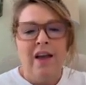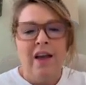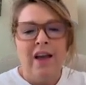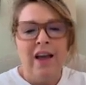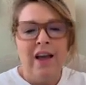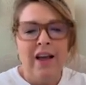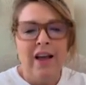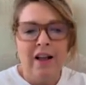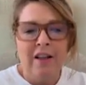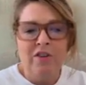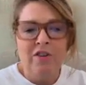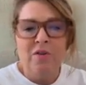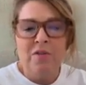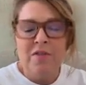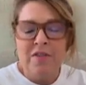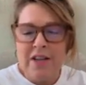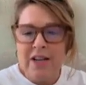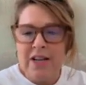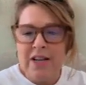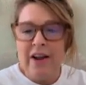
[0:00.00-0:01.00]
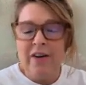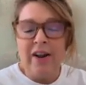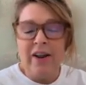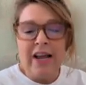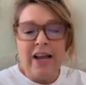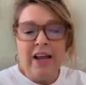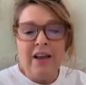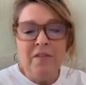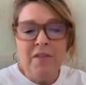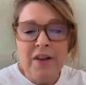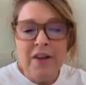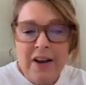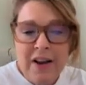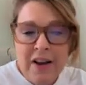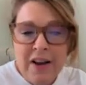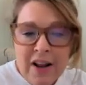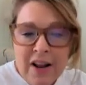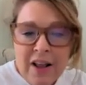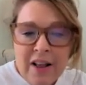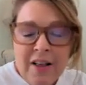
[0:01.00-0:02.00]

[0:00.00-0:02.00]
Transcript: and you sit down, even